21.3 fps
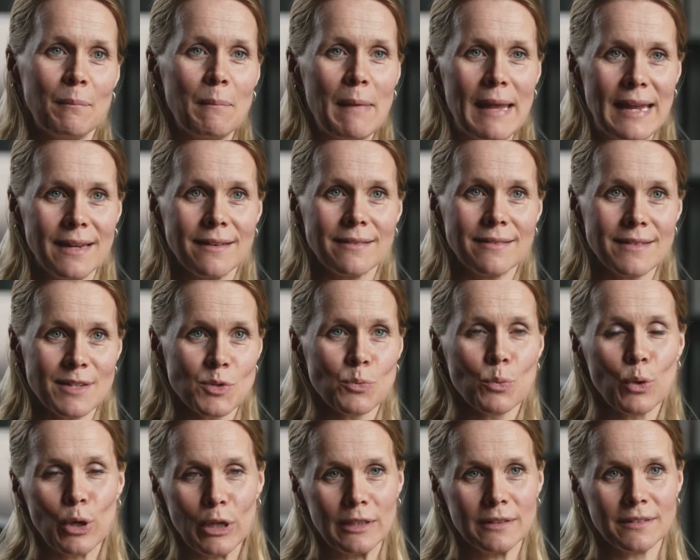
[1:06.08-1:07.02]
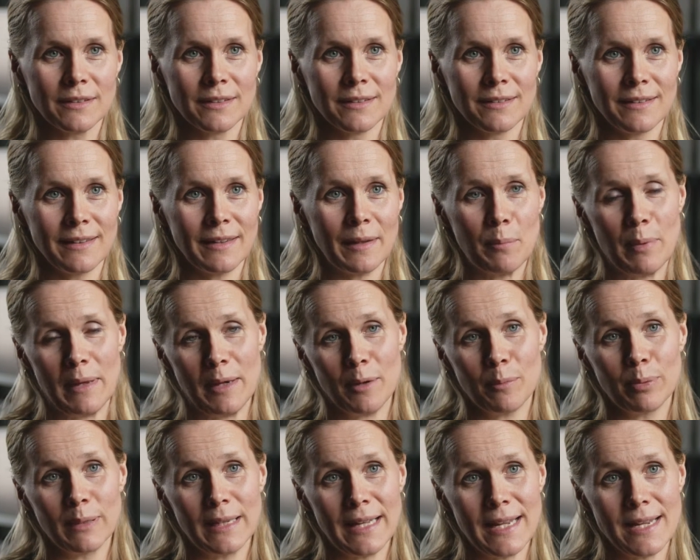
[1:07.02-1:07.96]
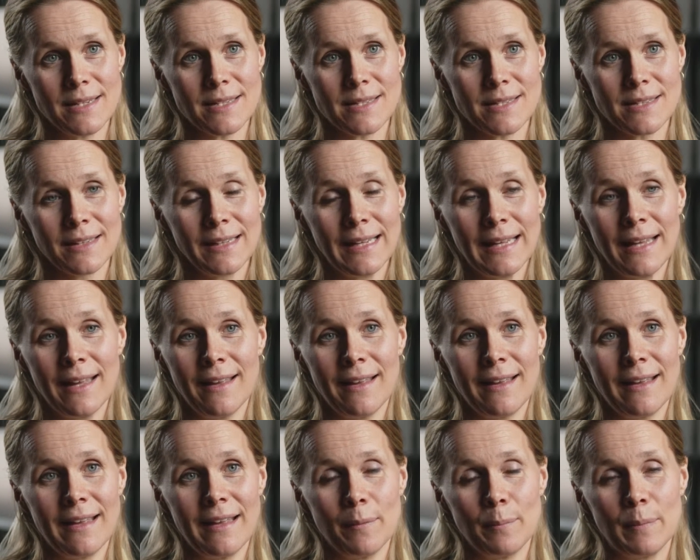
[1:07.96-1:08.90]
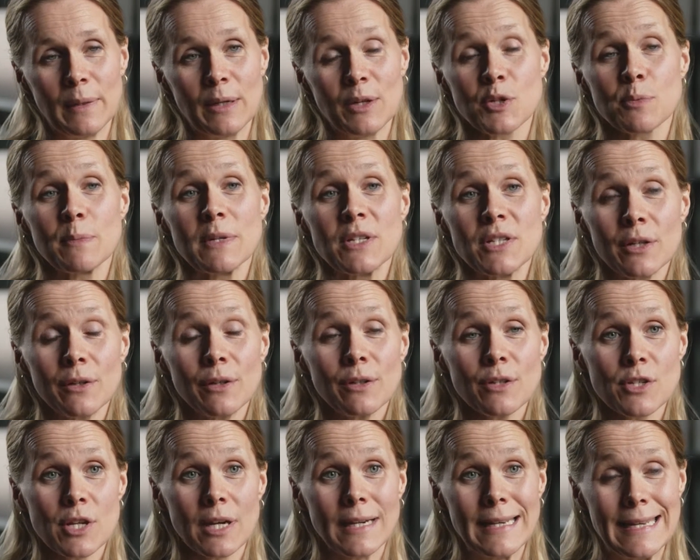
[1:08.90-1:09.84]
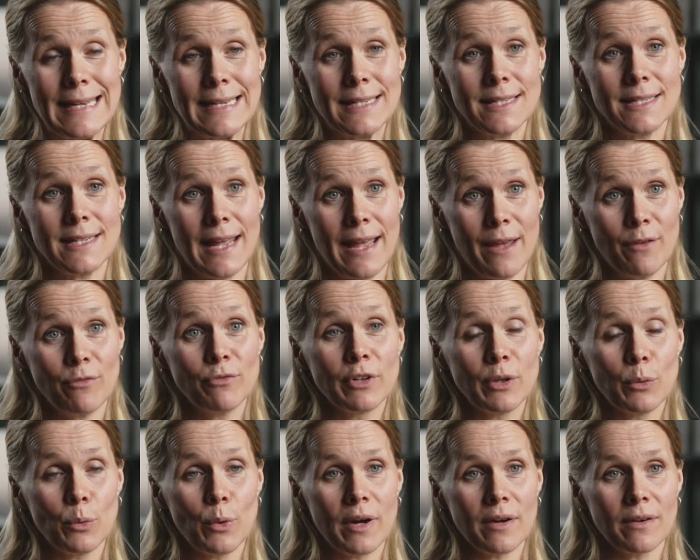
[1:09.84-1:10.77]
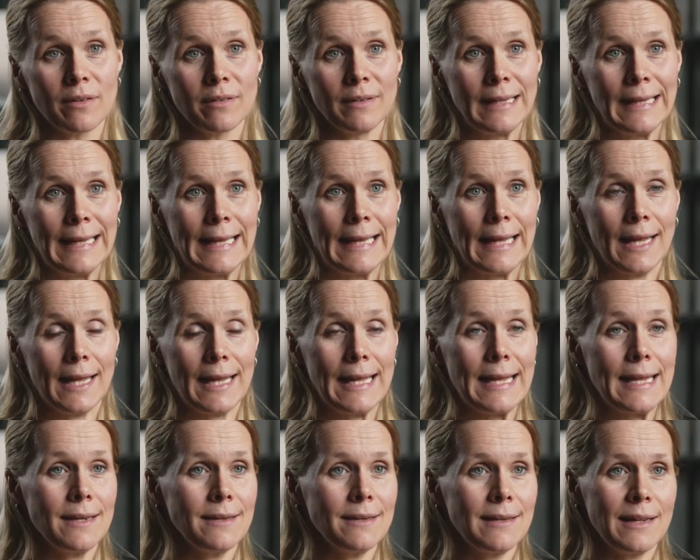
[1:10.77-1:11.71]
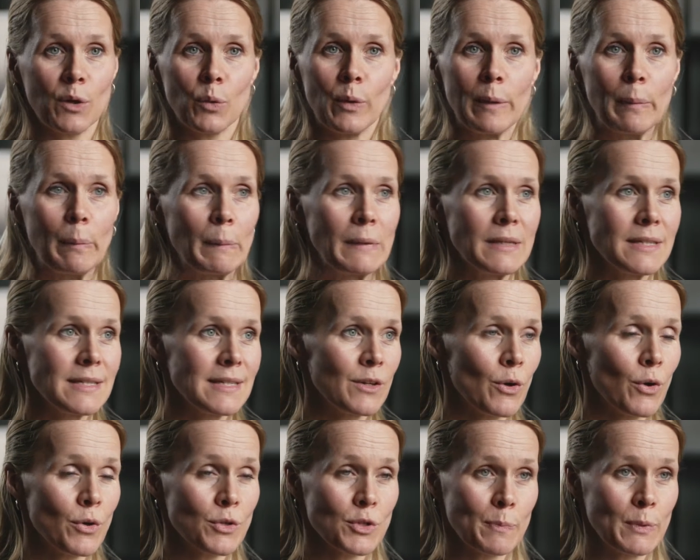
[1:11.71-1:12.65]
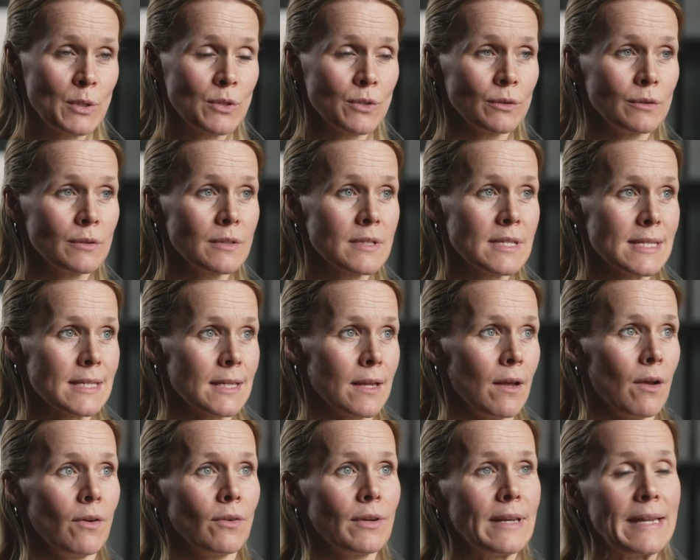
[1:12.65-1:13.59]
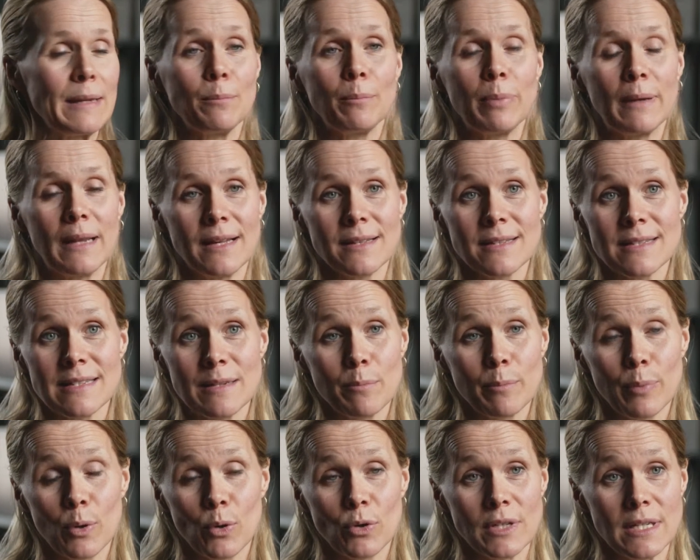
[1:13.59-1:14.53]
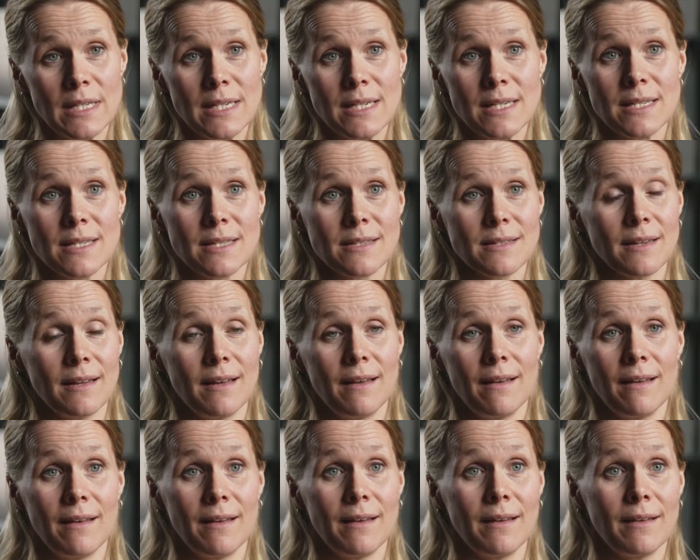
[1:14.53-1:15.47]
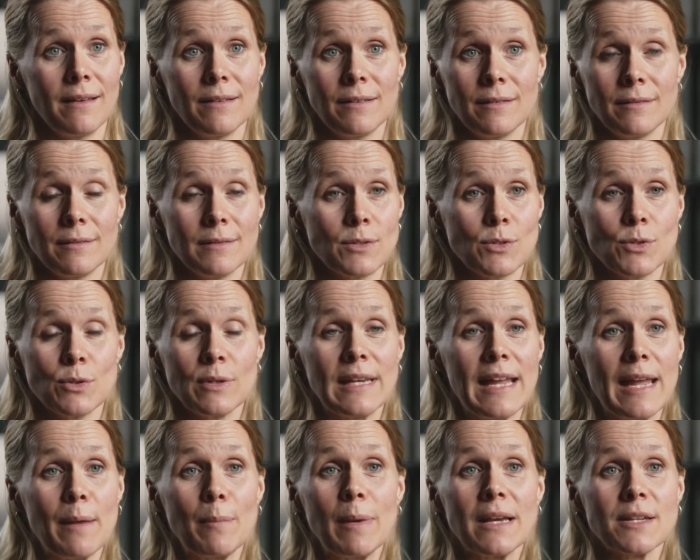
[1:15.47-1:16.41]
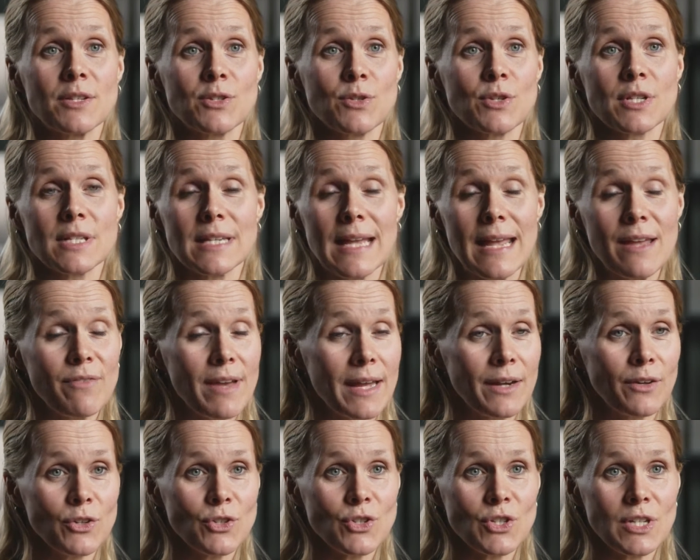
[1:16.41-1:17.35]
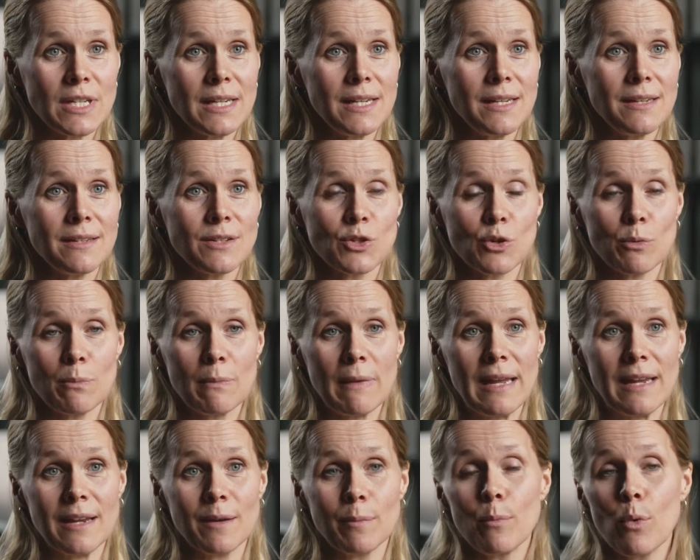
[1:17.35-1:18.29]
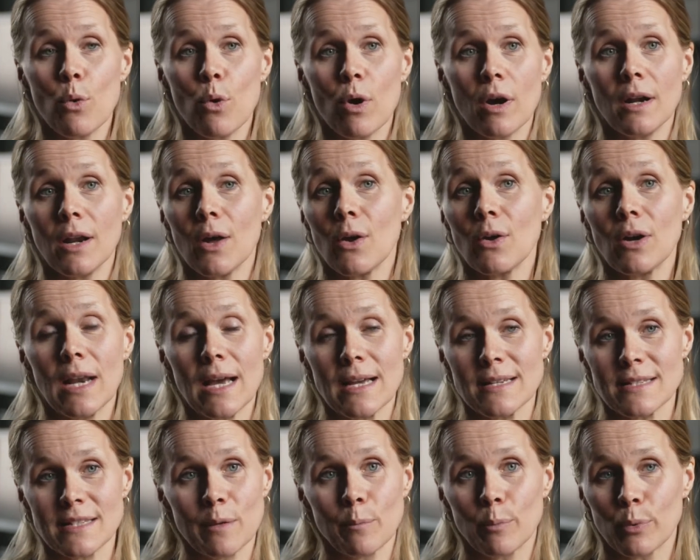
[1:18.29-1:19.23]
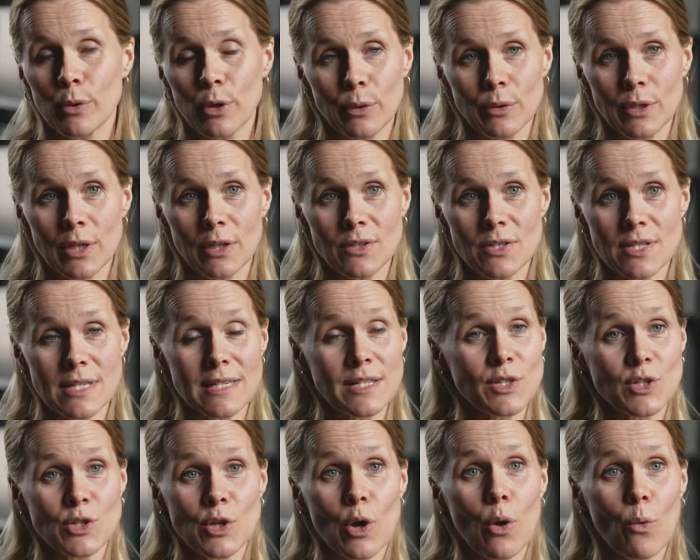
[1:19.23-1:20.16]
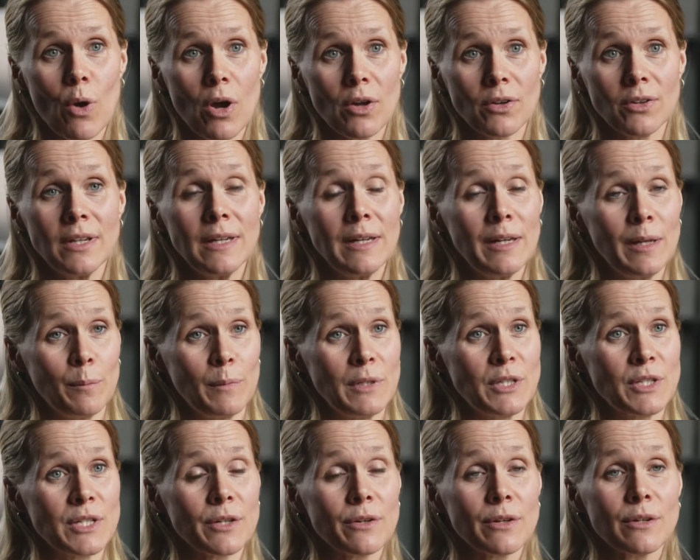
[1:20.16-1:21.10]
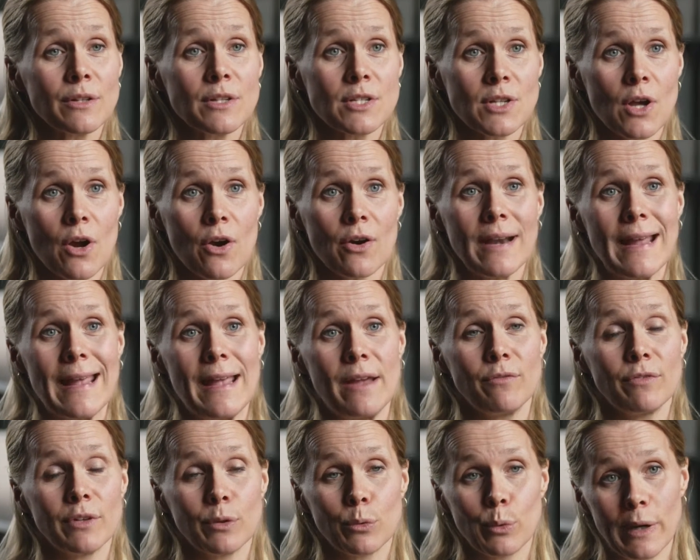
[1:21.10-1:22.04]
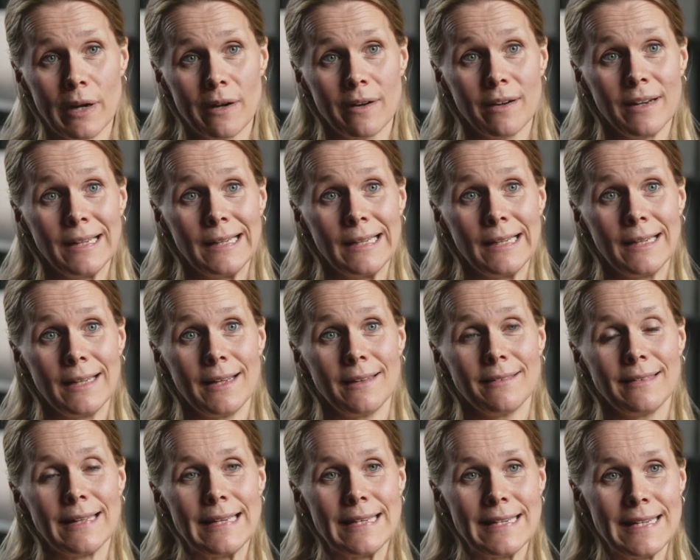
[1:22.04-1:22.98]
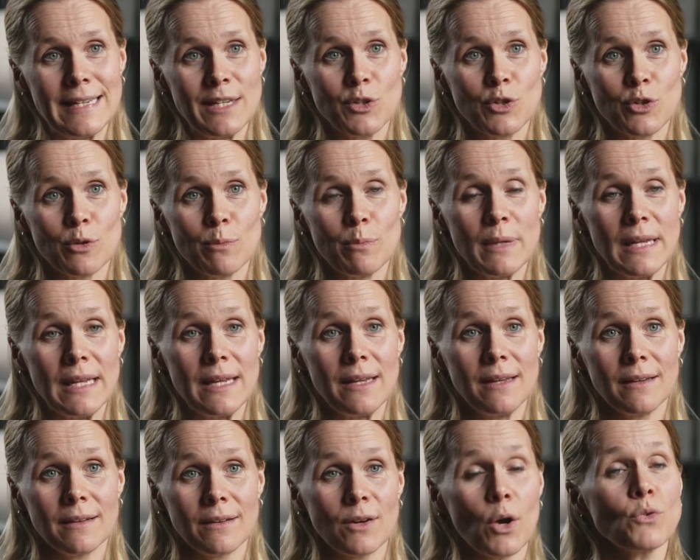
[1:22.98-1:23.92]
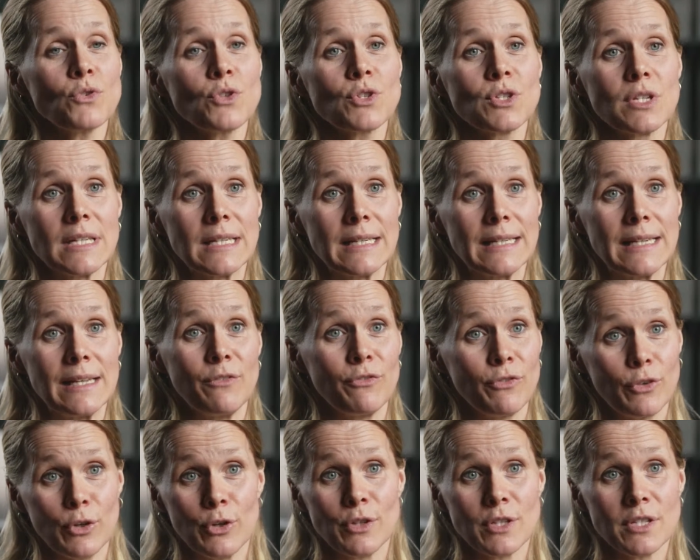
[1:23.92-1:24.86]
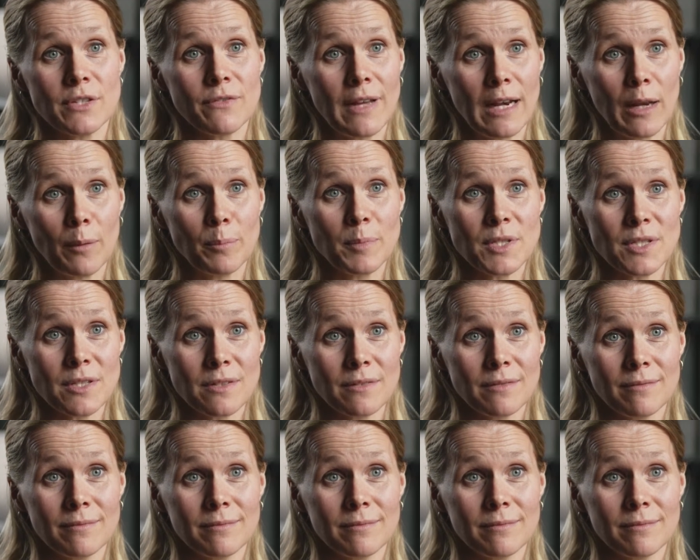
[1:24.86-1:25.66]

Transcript: make this world a better place, because materials are needed everywhere, in equipment, in hospitals, on implants in bodies, uh, to enable us to save energy, to make more long-lasting products, and so on. Materials are everywhere, and they need to be constantly further developed.